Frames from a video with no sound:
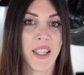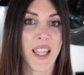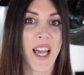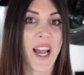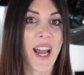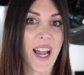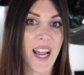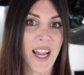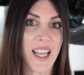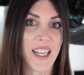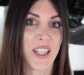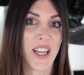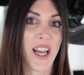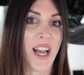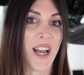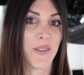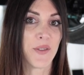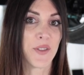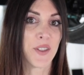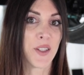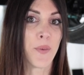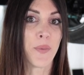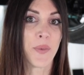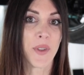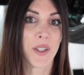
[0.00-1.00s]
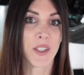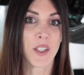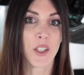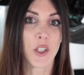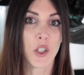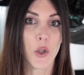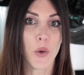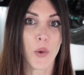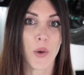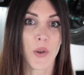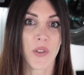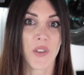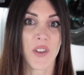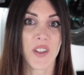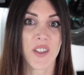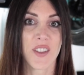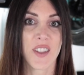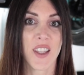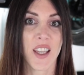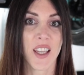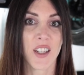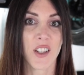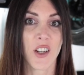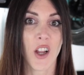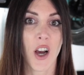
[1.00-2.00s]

that had to have something to do with this thing